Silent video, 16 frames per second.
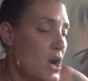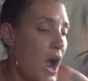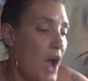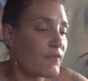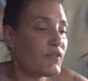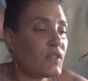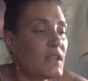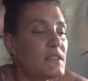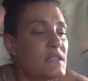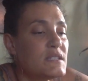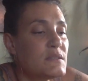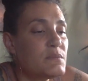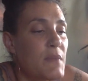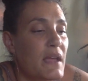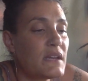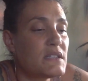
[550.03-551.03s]
I feel like
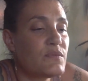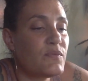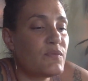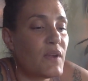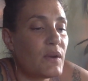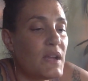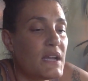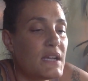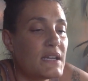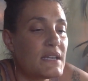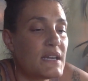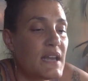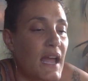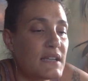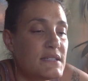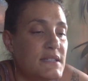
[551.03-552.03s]
this man is very
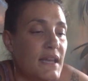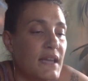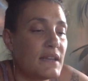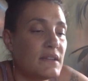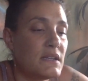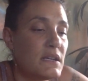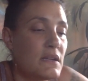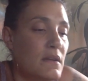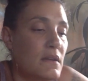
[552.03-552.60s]
connected.